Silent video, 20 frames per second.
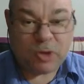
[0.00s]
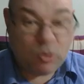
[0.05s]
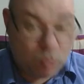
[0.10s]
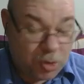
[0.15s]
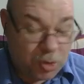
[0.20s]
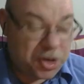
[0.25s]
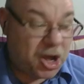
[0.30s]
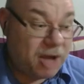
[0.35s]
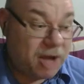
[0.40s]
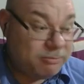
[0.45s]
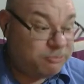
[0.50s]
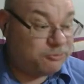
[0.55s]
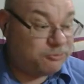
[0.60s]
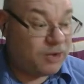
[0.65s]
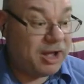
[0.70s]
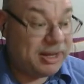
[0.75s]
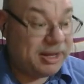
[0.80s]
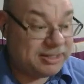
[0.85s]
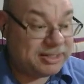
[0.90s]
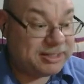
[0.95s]
What I'm
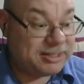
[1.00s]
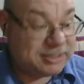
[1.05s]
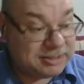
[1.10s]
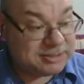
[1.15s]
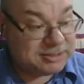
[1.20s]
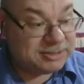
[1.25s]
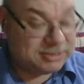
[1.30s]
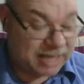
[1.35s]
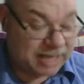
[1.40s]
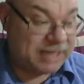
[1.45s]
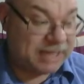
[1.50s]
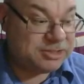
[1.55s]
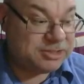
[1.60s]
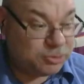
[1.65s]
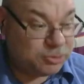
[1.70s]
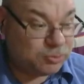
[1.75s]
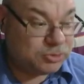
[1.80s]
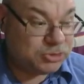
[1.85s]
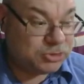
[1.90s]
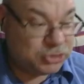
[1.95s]
finding is, as
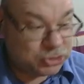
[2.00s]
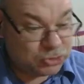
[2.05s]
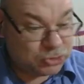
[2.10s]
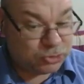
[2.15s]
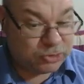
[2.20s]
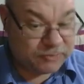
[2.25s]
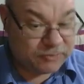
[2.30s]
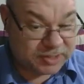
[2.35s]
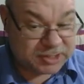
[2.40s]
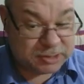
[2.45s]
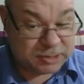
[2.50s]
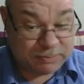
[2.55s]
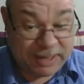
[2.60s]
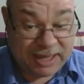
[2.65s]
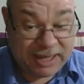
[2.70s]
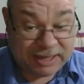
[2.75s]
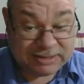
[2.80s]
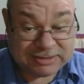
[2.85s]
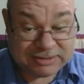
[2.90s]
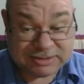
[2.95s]
you would sort of
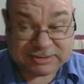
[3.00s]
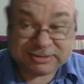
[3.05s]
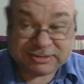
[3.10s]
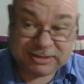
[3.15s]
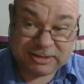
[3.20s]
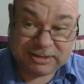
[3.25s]
expect,